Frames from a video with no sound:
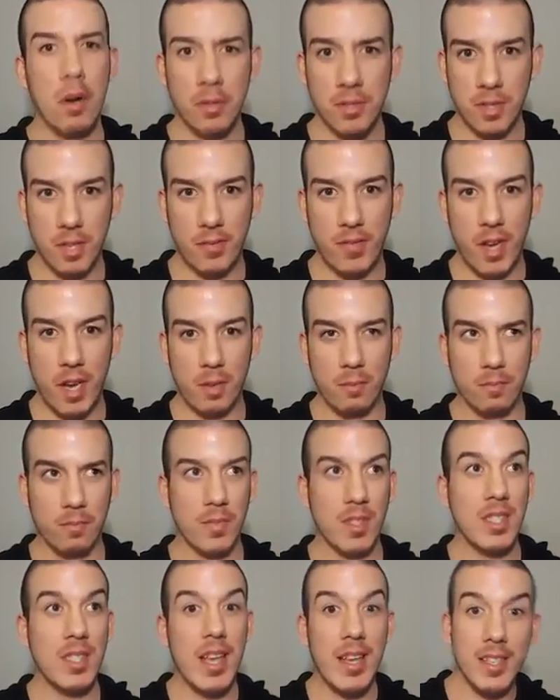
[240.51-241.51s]
of them
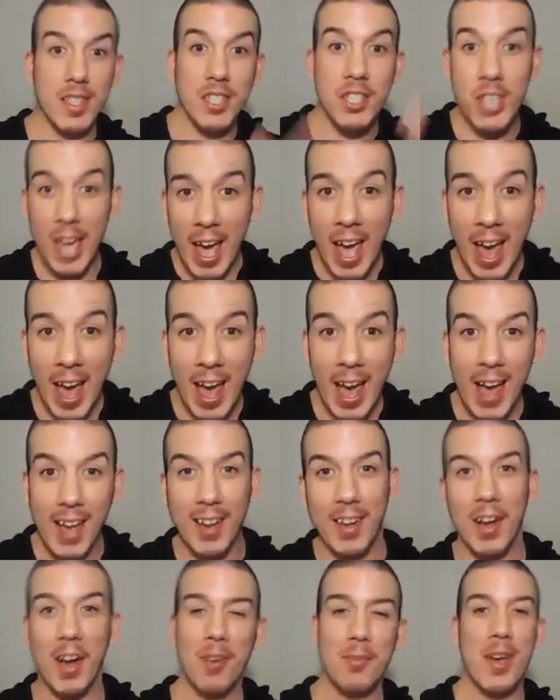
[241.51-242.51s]
said, Jack,
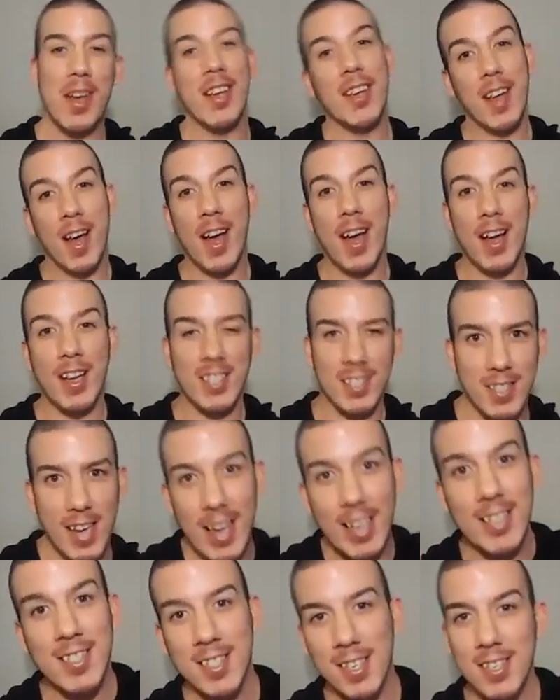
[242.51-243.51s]
oh my gosh,
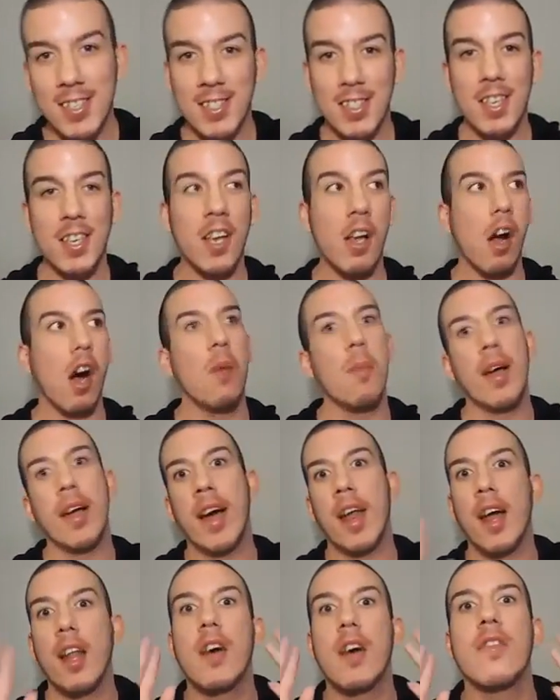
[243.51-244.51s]
nice to see you. Oh my God,
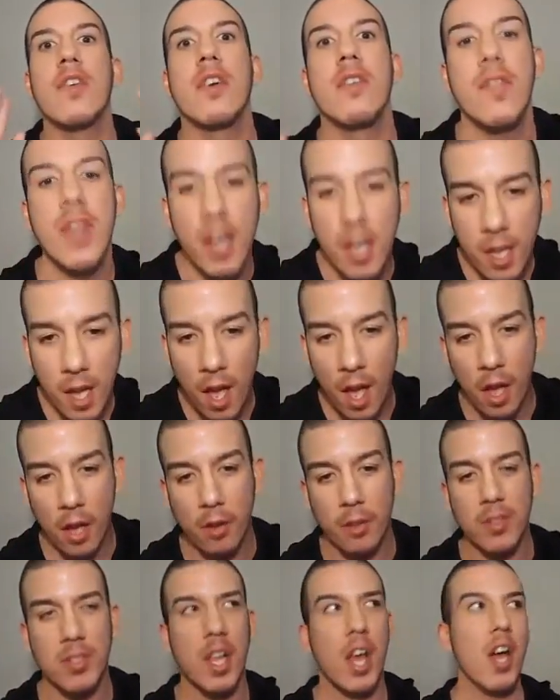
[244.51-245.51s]
I love your
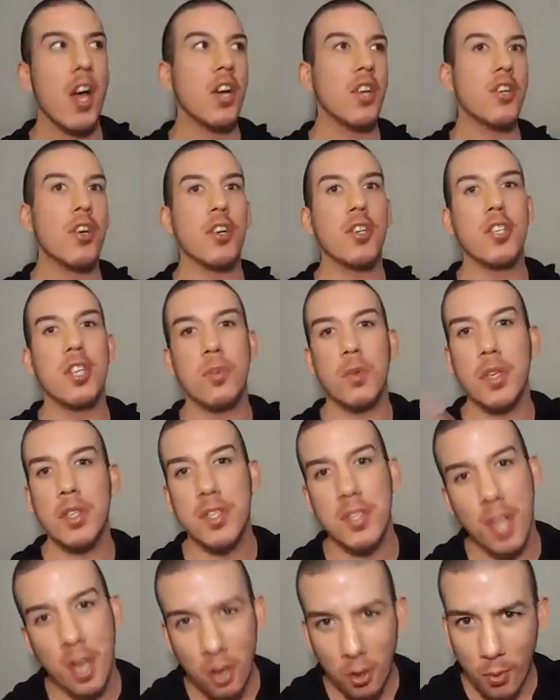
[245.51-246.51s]
videos. You're doing
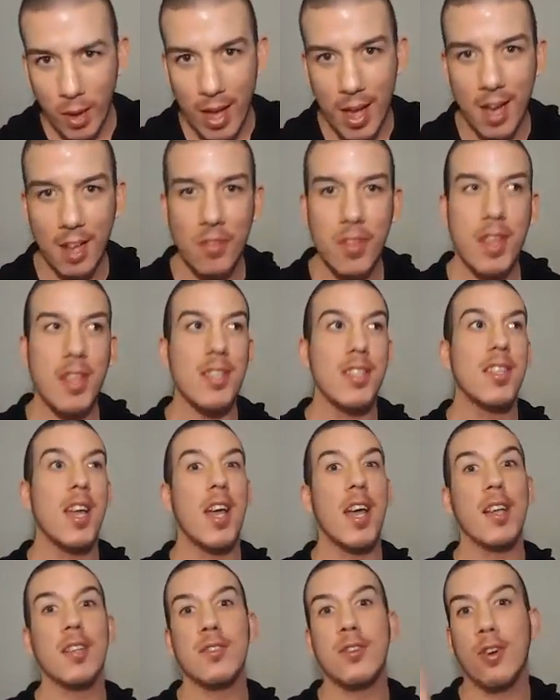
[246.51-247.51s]
so well these
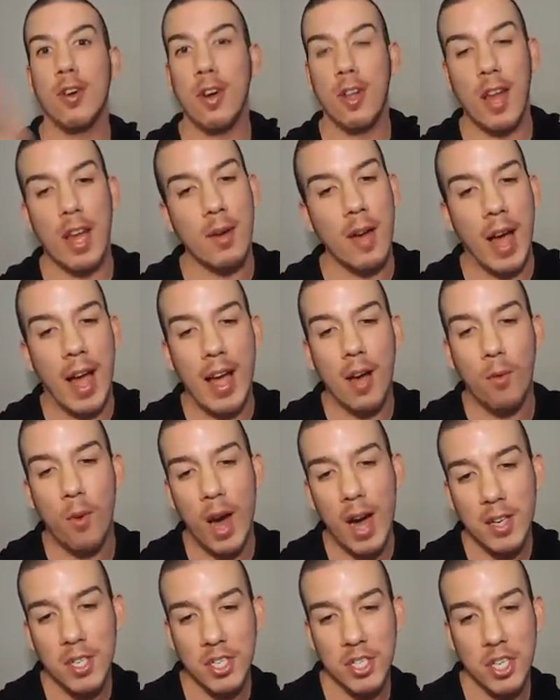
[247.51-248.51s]
days. Girl, I, I
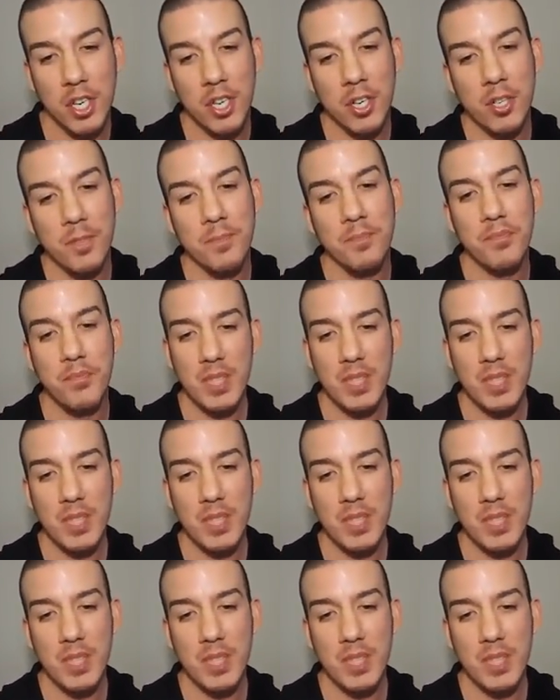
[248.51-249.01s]
watch you.